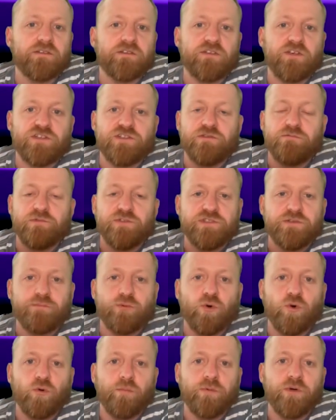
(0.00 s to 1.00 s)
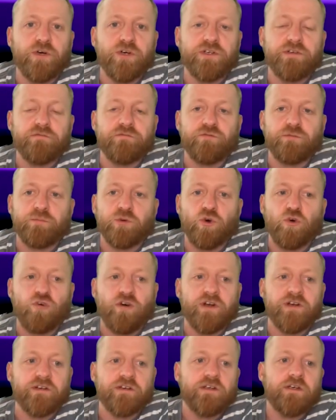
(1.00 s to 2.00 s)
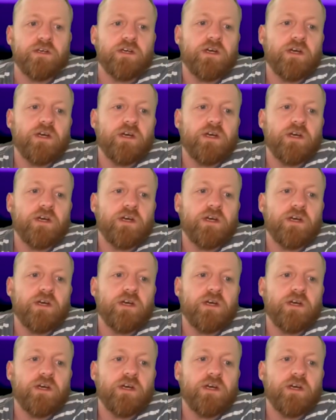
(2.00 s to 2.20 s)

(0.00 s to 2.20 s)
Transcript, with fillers: customer support burden from your end.